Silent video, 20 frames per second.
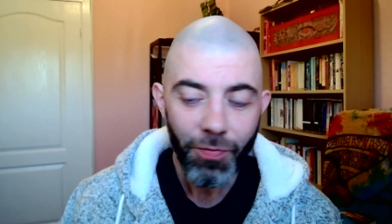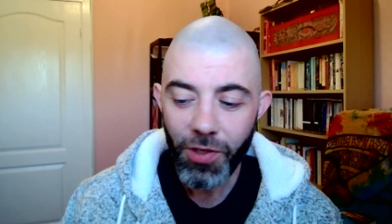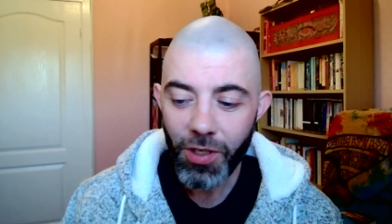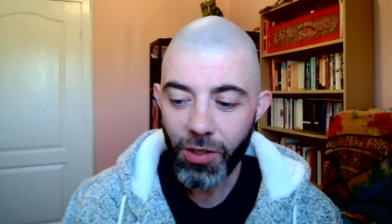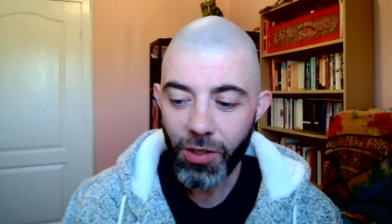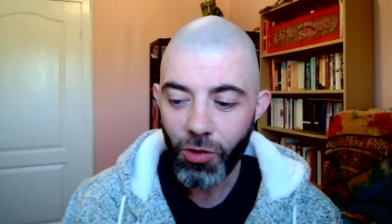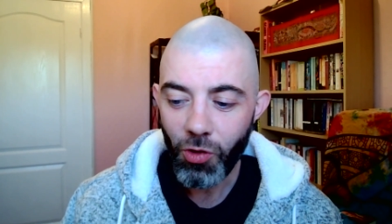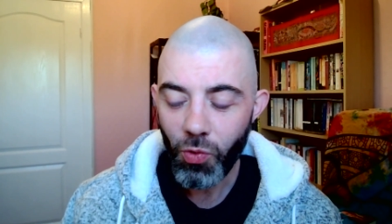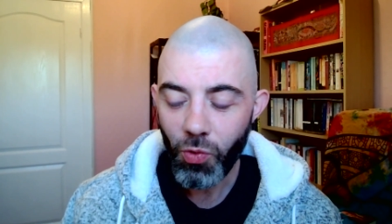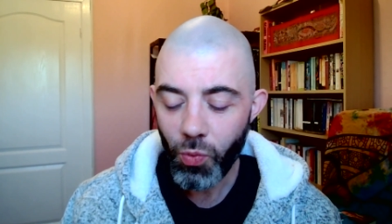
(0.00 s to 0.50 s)

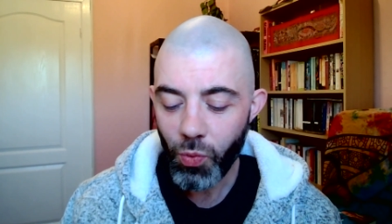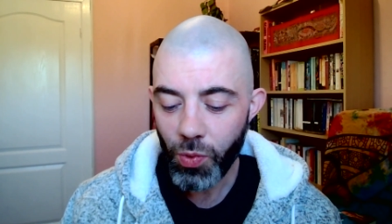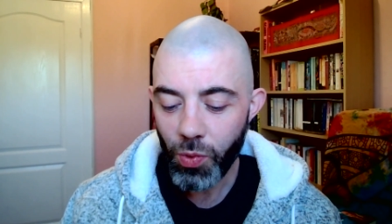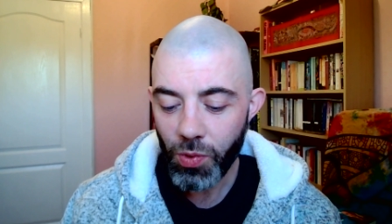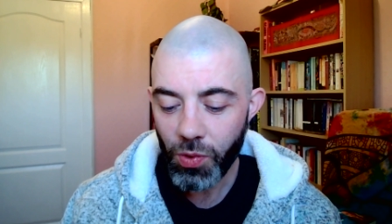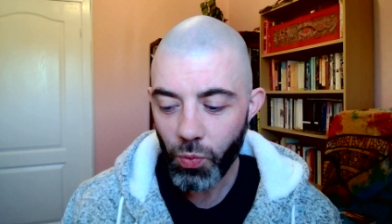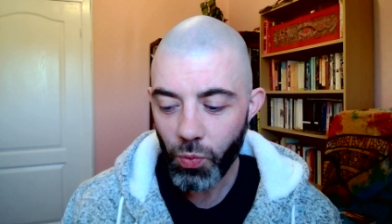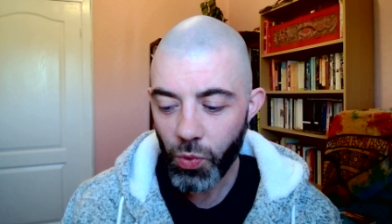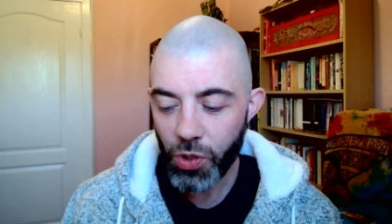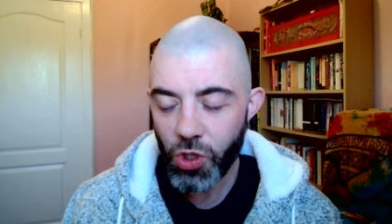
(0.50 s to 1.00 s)
You know,
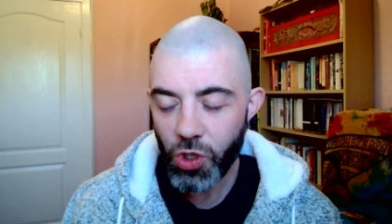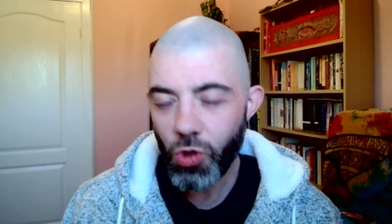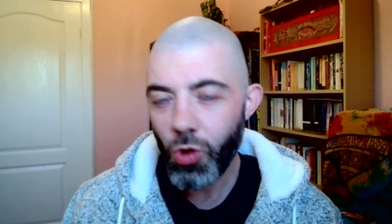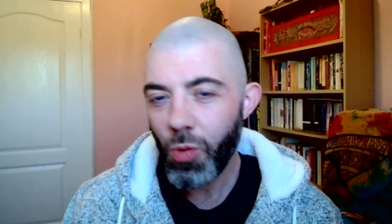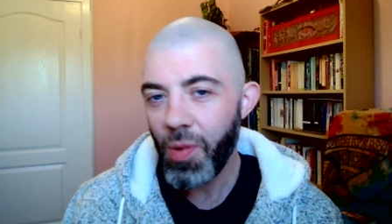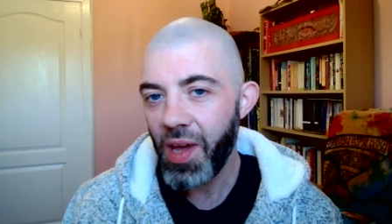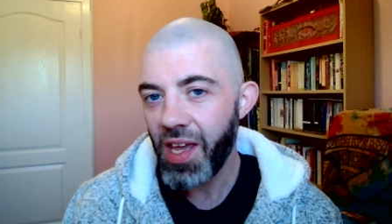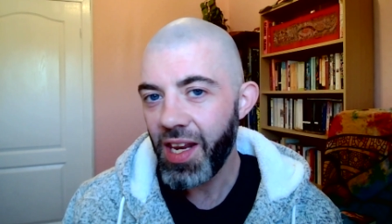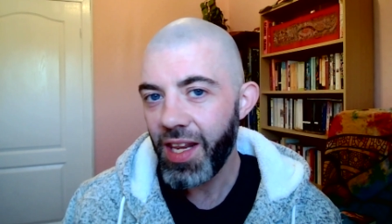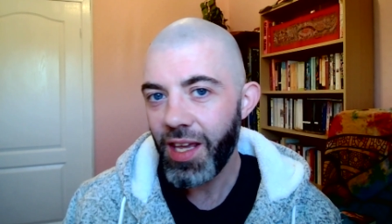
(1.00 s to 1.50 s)
with so
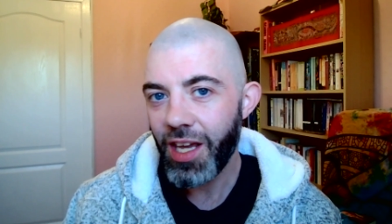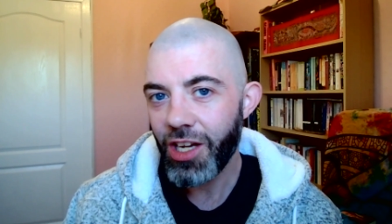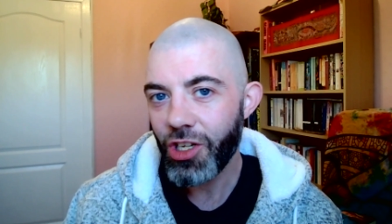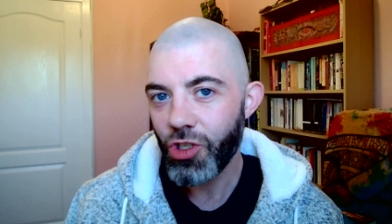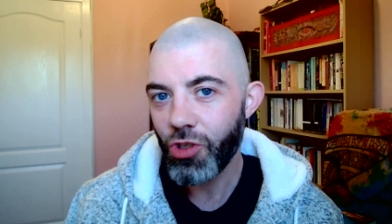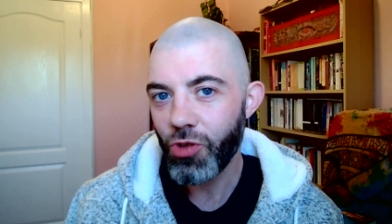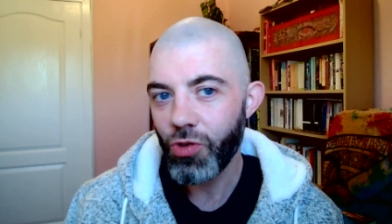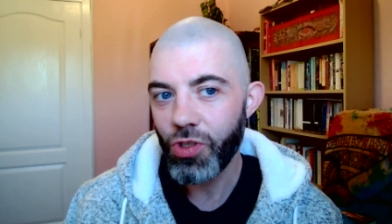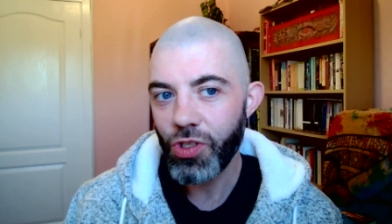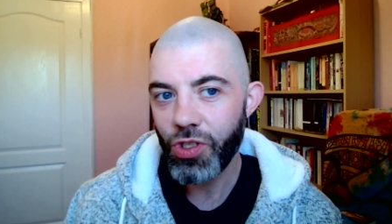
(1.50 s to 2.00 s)
many
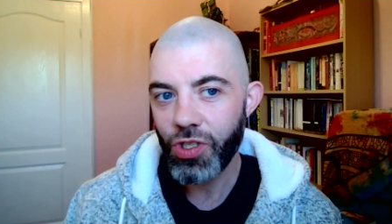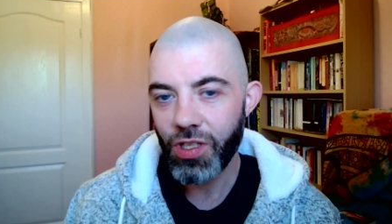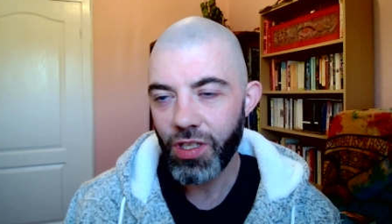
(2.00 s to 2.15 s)
issues,